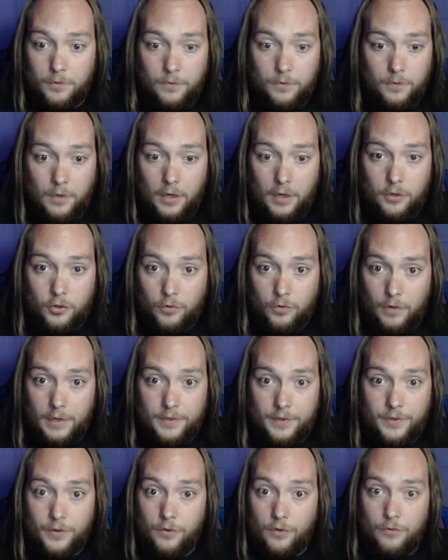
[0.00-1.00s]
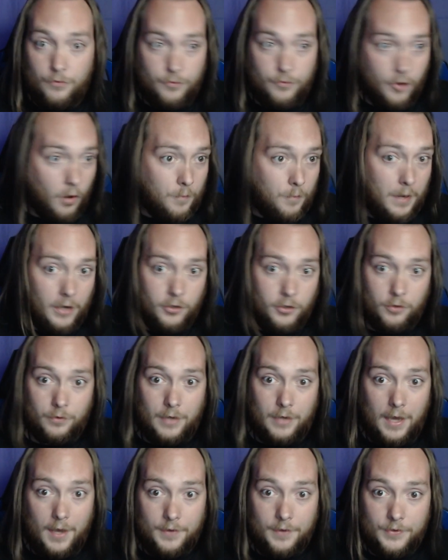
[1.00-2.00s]
injuries, no major
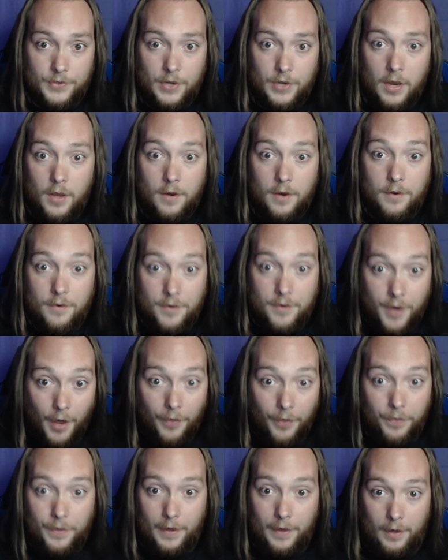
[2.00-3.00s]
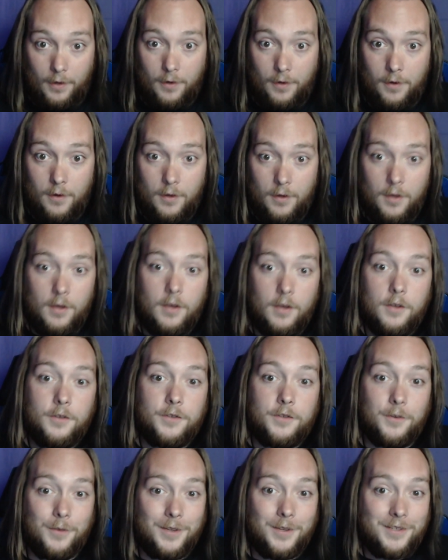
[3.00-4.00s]
deaths, nothing.
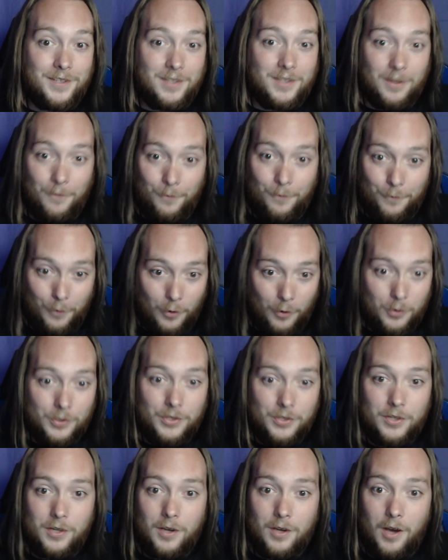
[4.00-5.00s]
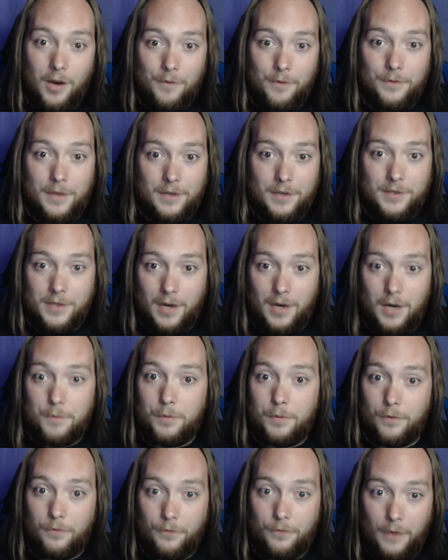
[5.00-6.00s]
So this is the first of this type
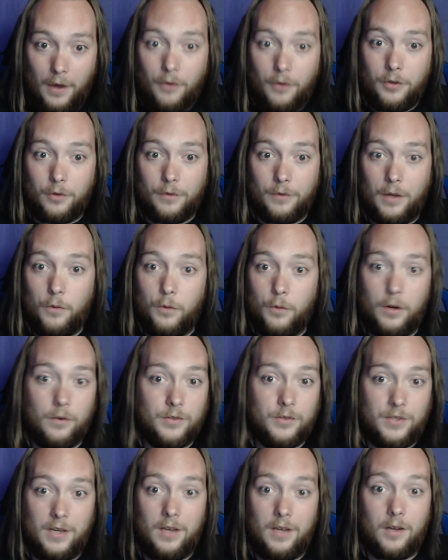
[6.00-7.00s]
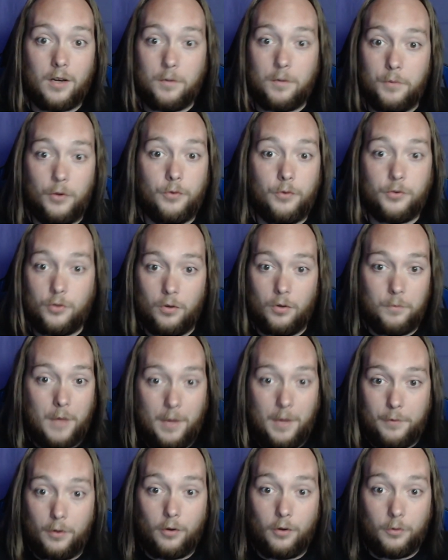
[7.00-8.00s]
of failure that we are seeing on a Bollinger and
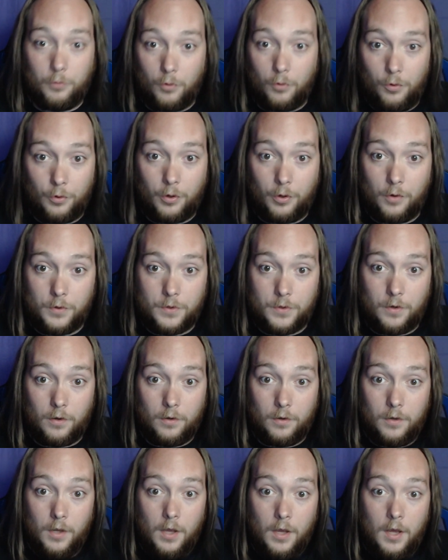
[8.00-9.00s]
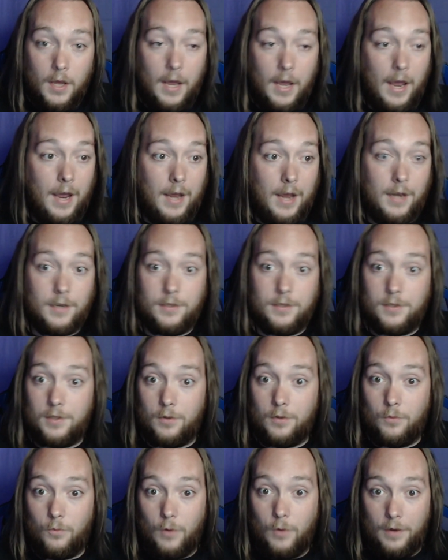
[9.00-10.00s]
Mabillard roller coaster. And
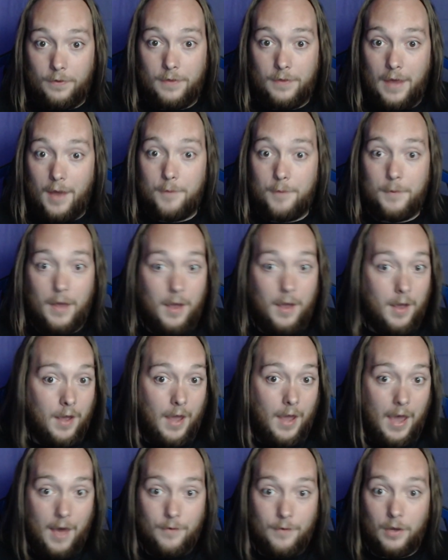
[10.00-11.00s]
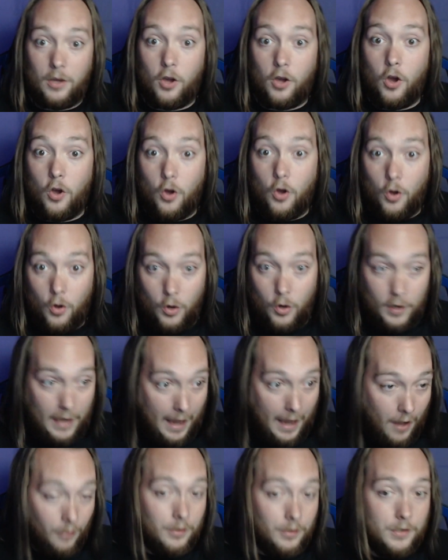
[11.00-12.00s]
with them having
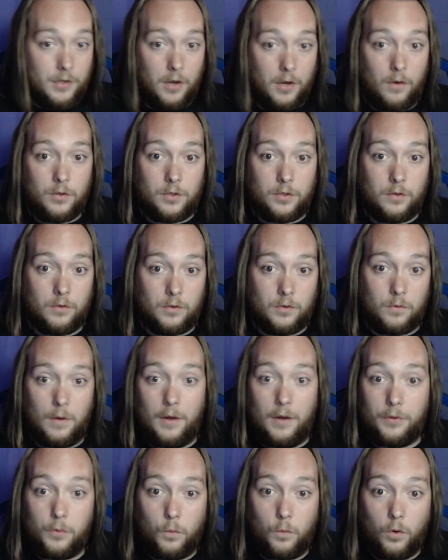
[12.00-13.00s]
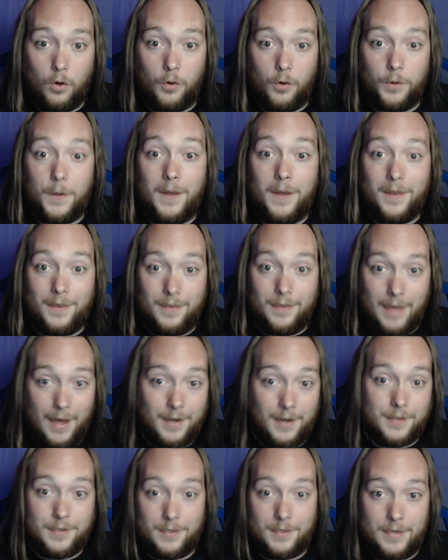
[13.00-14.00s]
countless coasters throughout the world, that
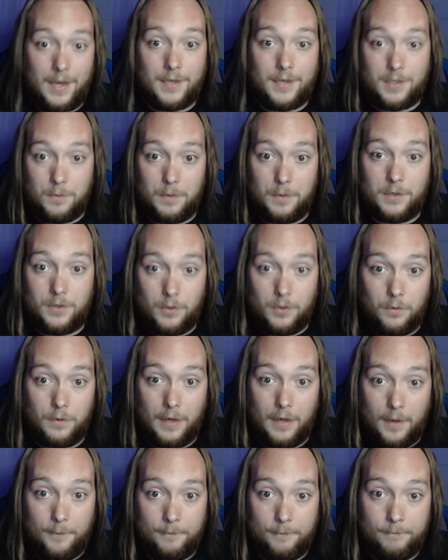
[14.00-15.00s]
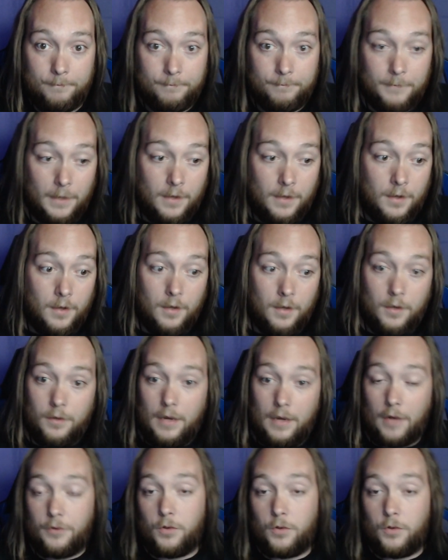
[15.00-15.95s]
is a testament to them. Now,